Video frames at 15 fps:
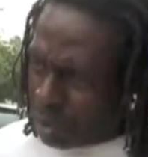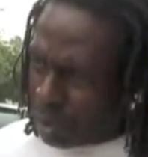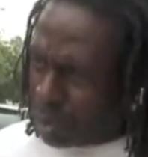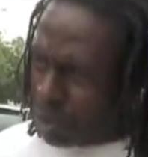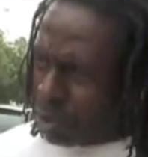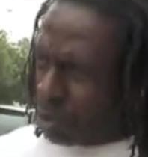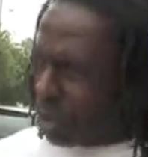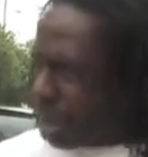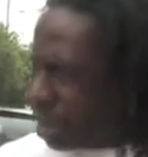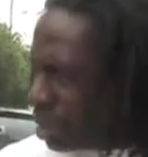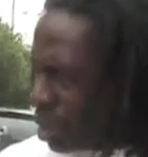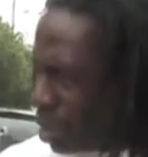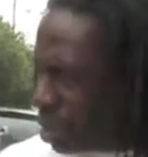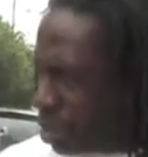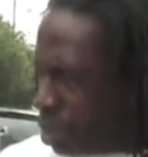and we choose
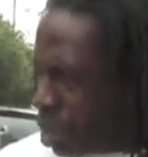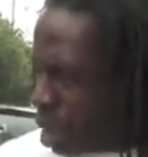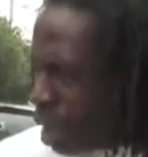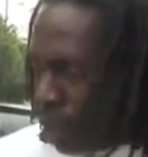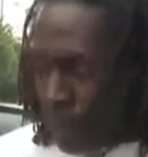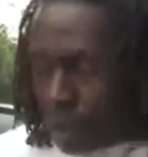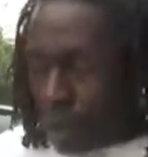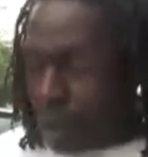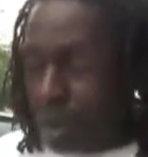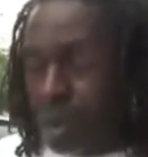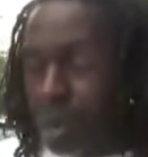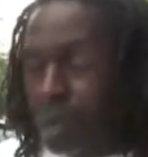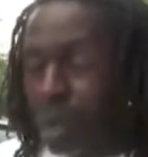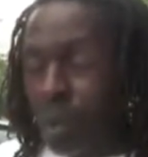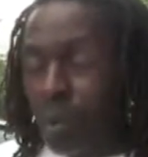not to. We don't
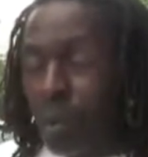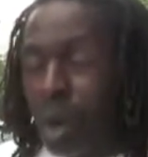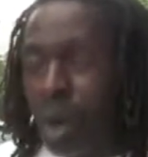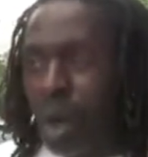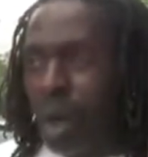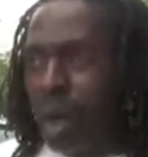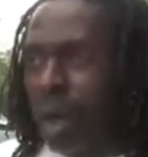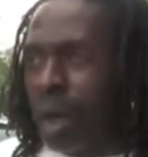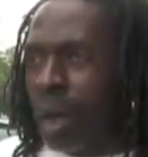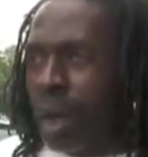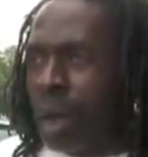understand why.